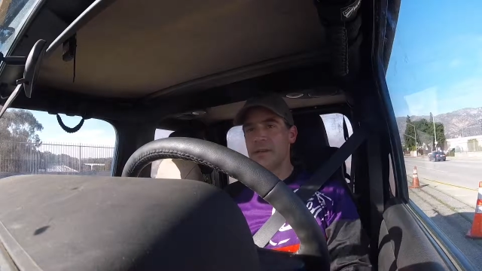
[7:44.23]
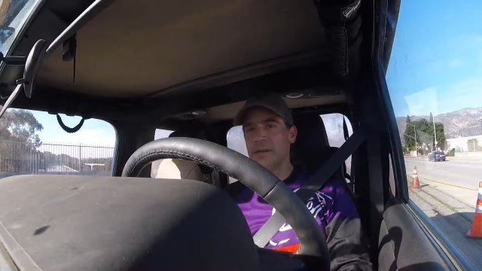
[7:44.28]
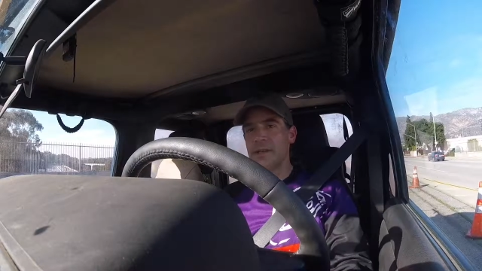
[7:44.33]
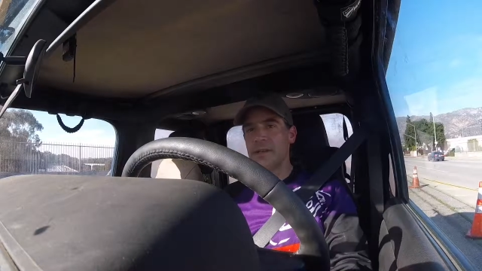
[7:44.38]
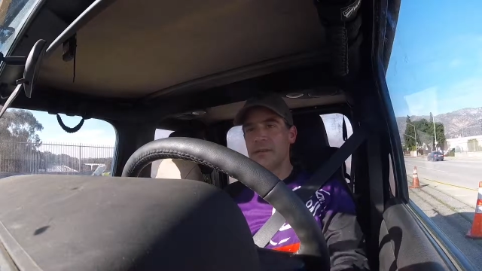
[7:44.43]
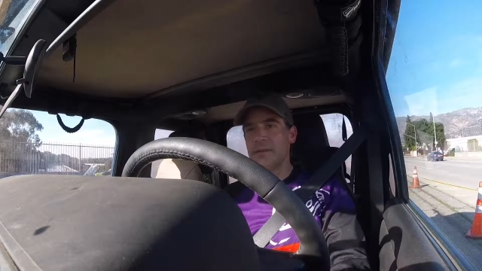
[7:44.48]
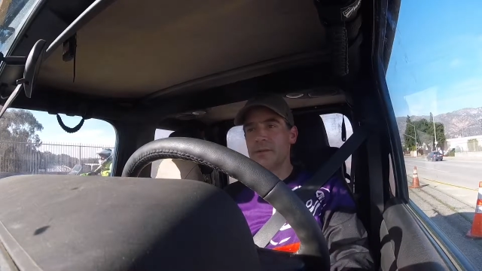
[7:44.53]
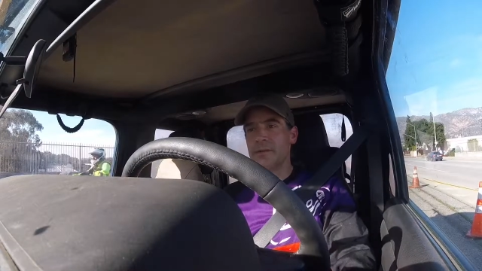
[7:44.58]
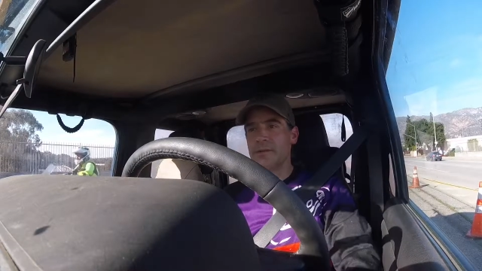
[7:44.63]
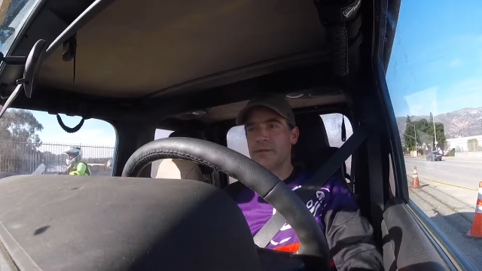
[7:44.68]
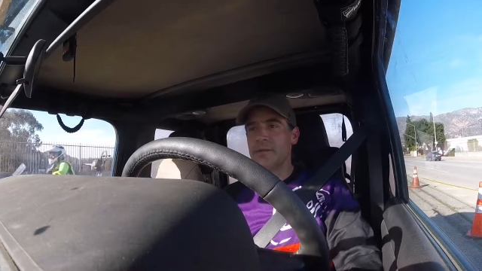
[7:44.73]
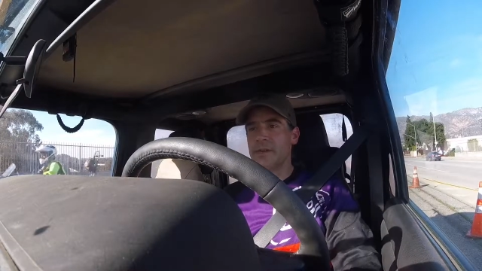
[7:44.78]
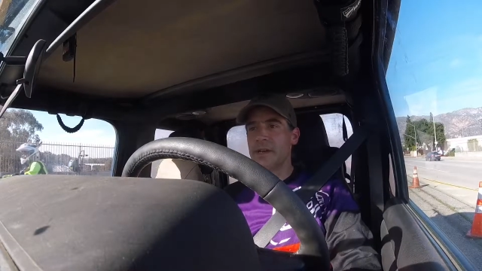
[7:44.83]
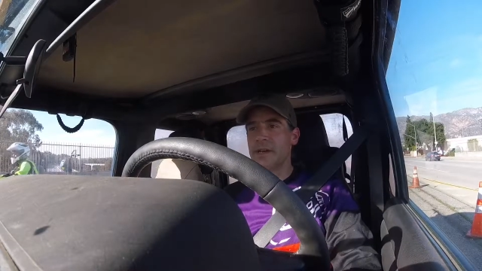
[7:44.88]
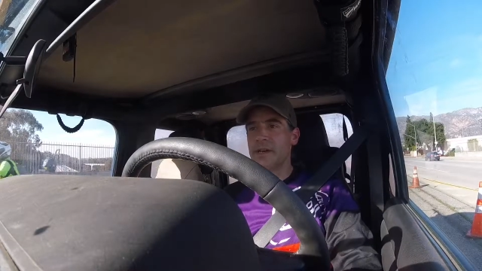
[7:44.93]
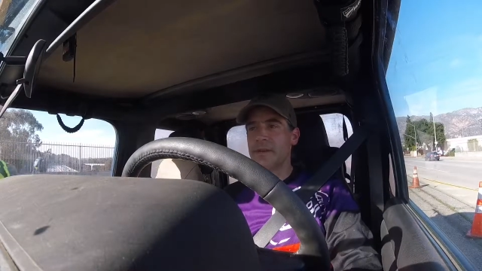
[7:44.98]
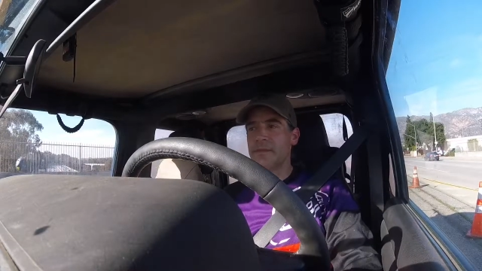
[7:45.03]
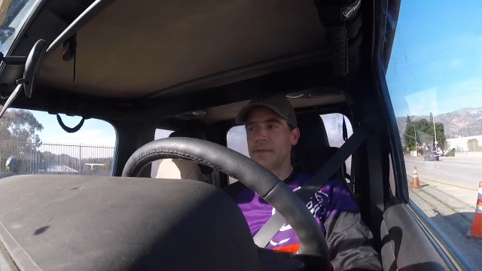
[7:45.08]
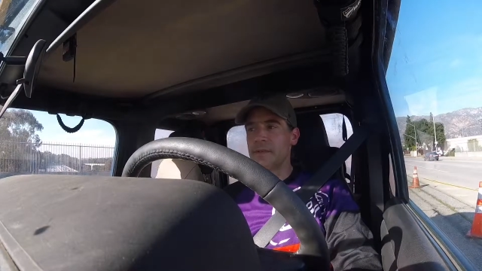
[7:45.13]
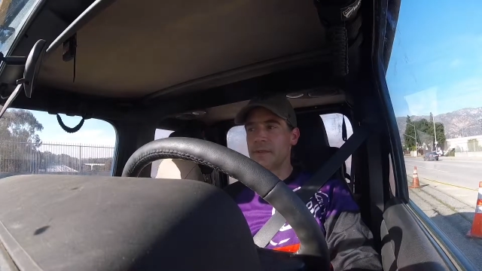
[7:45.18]
You know, if
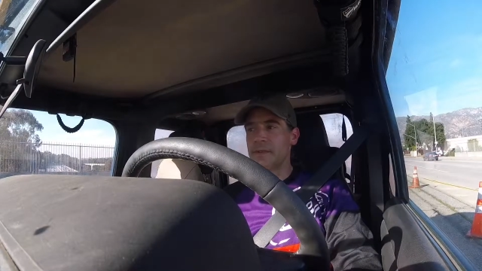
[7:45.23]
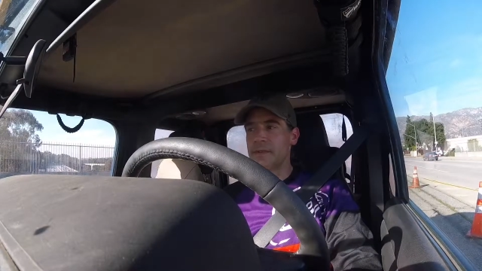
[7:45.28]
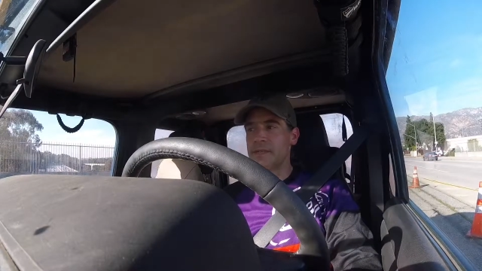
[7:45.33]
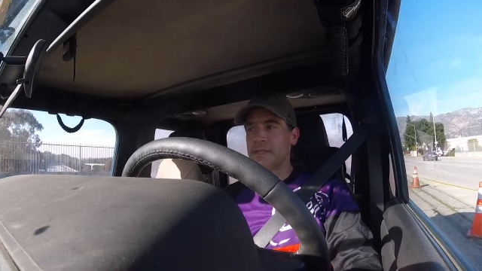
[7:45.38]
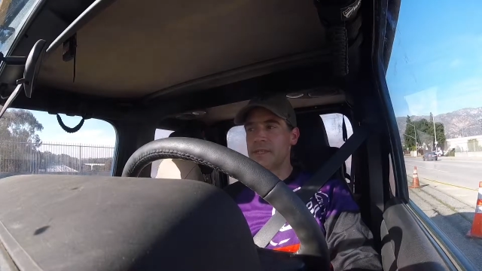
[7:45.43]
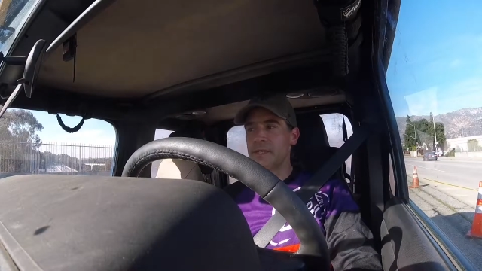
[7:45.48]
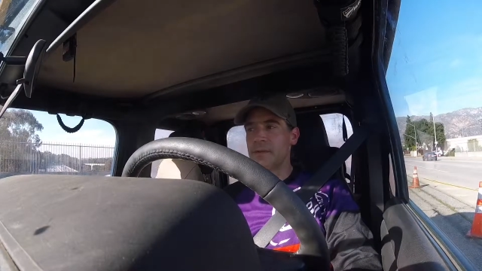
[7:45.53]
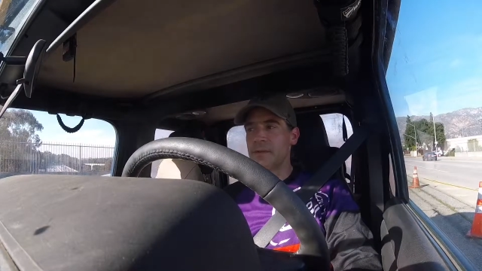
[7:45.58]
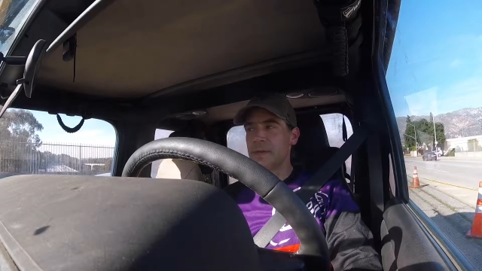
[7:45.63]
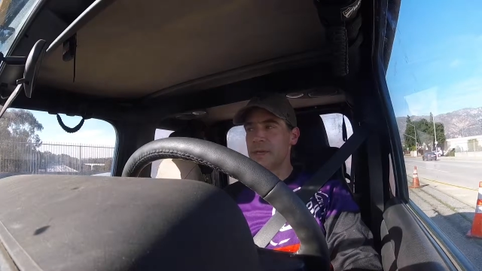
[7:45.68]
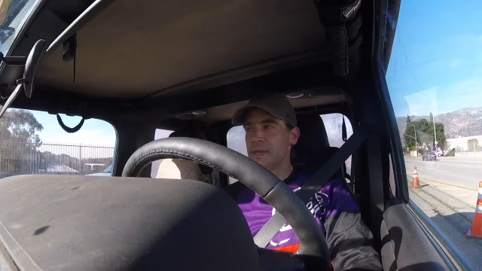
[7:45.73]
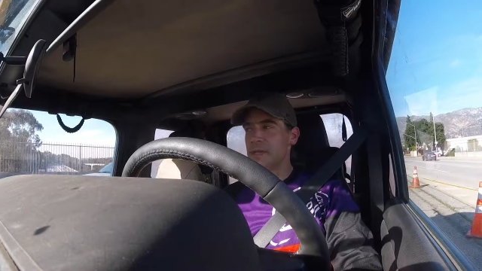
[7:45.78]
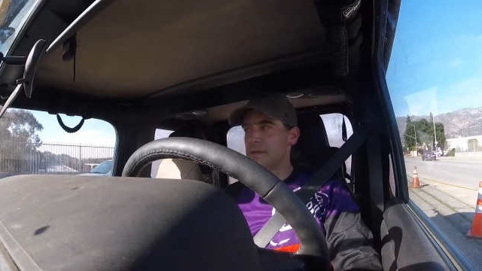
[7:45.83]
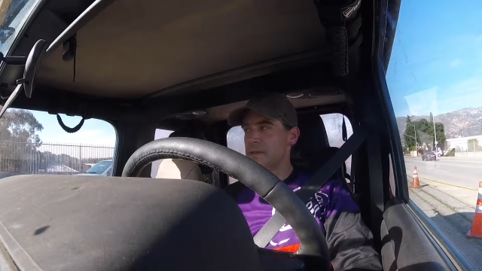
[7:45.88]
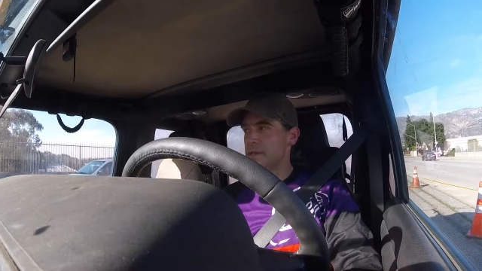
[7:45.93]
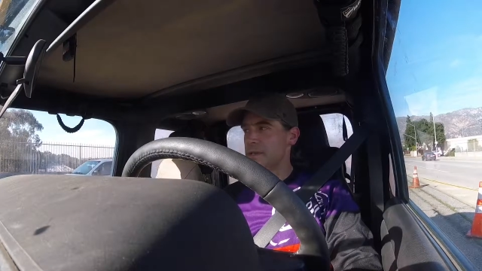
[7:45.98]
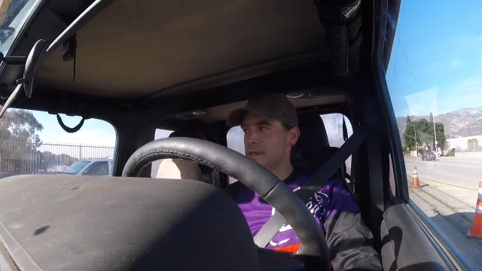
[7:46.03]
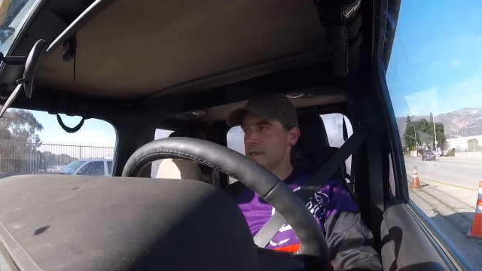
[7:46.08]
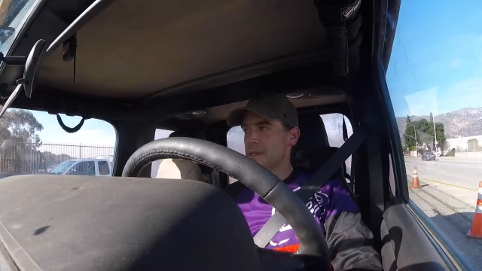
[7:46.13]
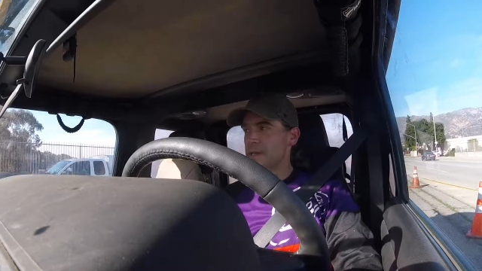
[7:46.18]
you're considering it,
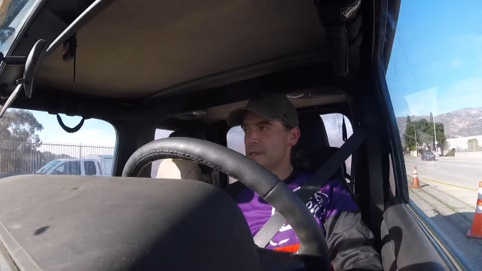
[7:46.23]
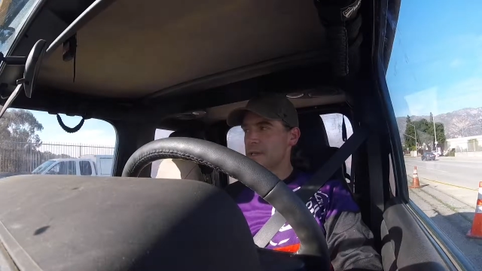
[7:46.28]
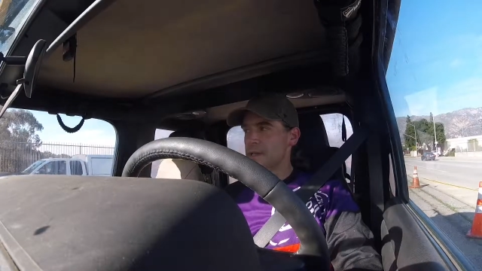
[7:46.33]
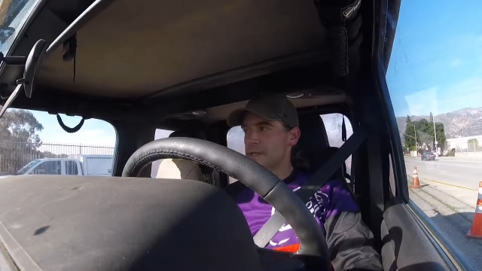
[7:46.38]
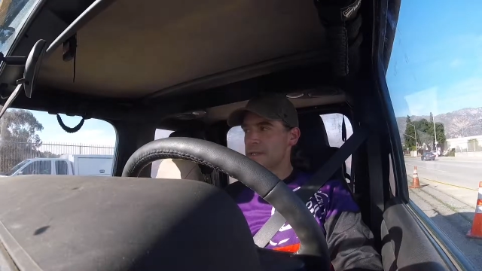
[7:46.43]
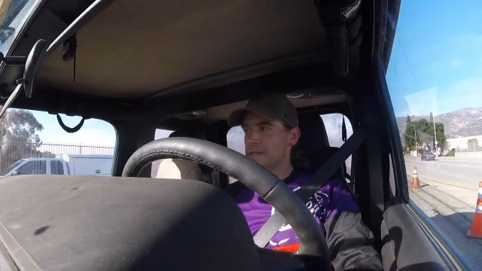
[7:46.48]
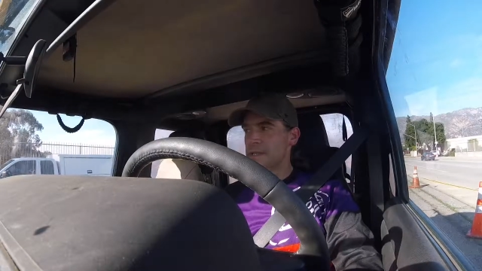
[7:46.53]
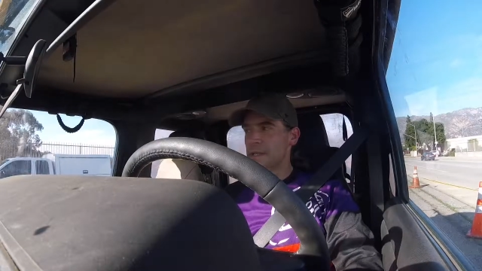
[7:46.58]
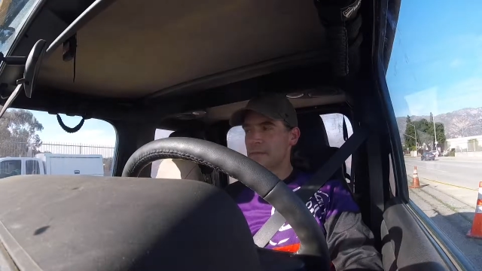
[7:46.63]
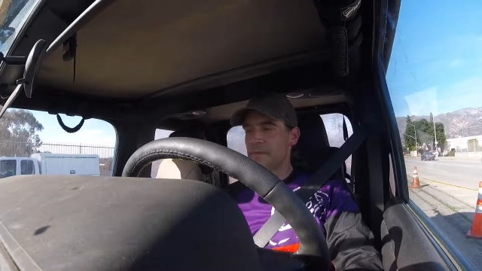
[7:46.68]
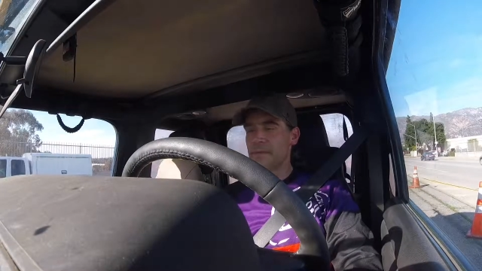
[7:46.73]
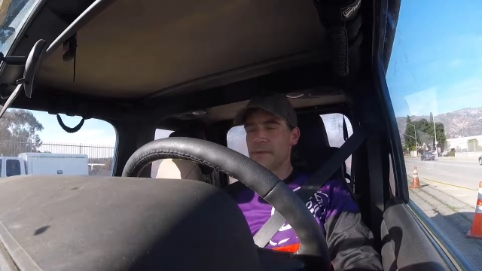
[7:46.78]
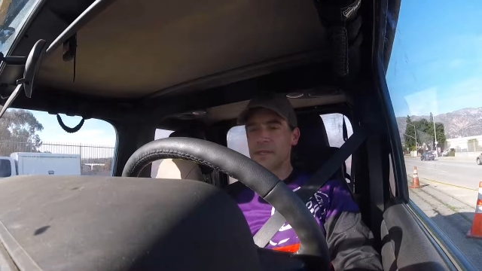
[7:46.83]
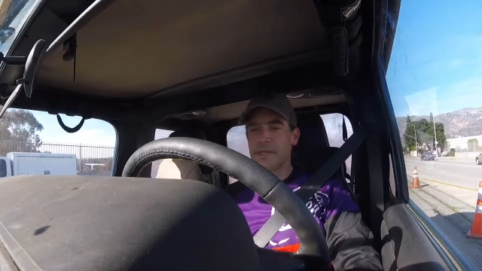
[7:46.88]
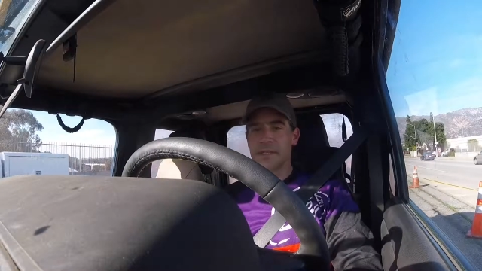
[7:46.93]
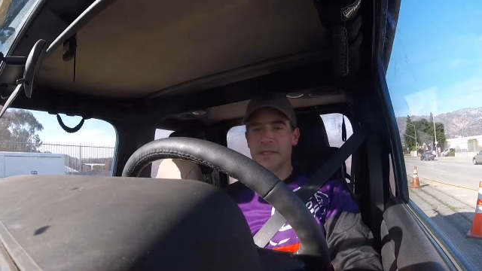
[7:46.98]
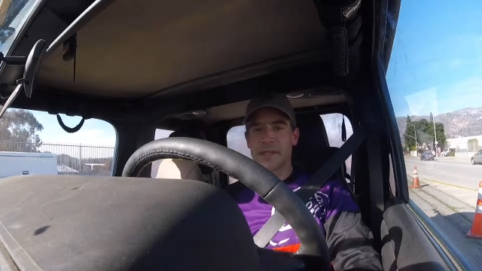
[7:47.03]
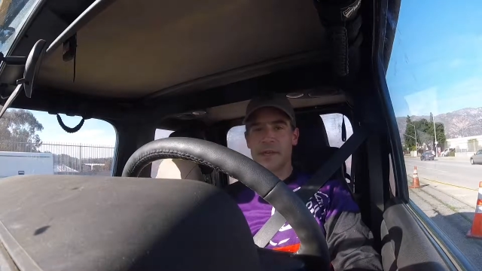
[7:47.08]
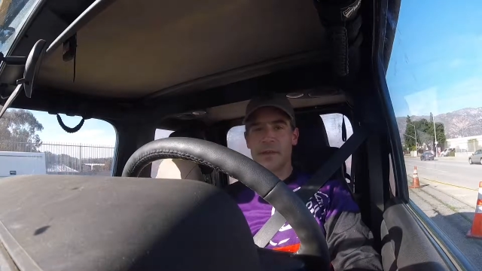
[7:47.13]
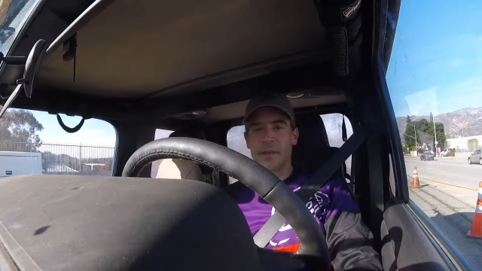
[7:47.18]
it's definitely a
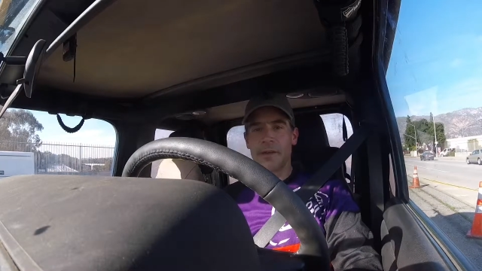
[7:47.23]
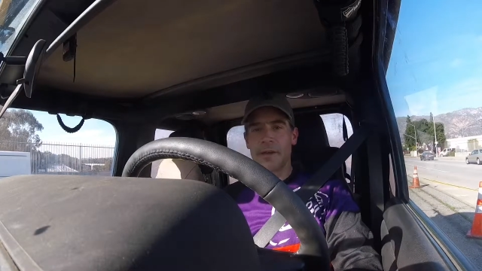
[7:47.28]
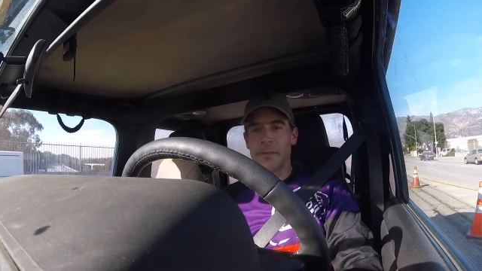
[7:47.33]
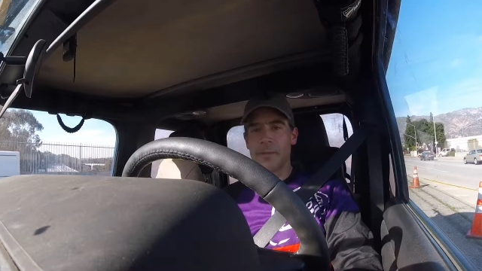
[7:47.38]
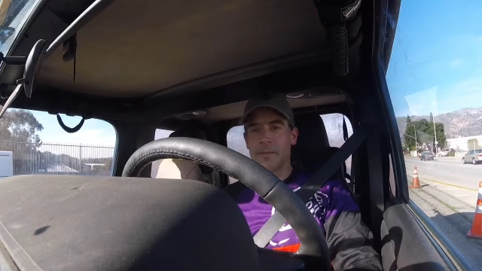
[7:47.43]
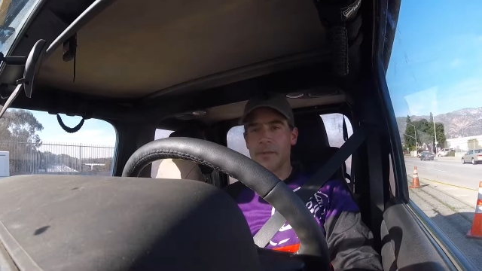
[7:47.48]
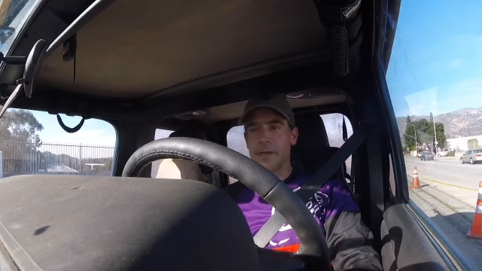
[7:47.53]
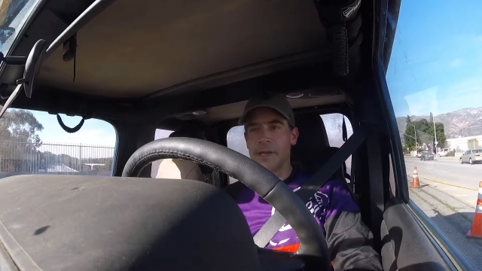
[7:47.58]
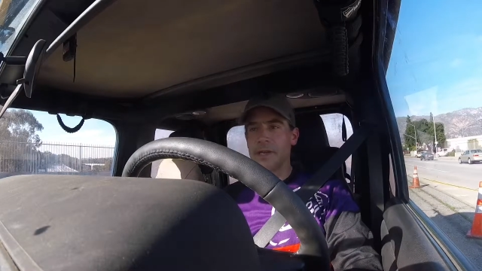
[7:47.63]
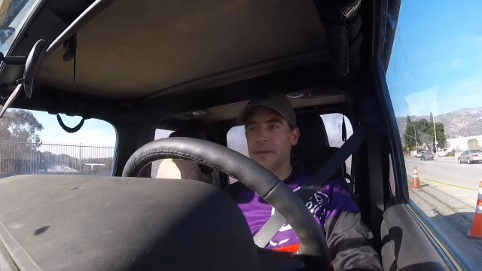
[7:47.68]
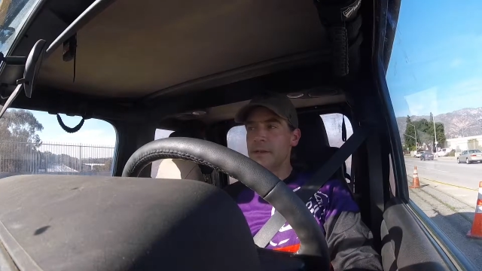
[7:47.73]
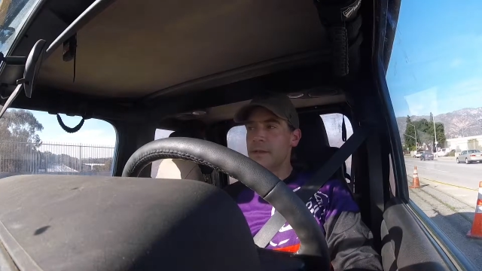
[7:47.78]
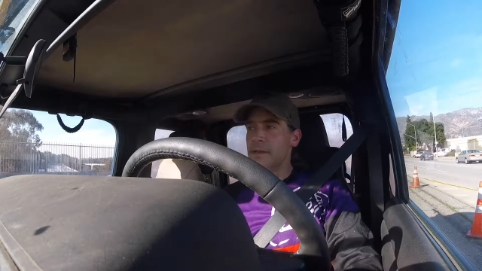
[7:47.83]
solid upgrade.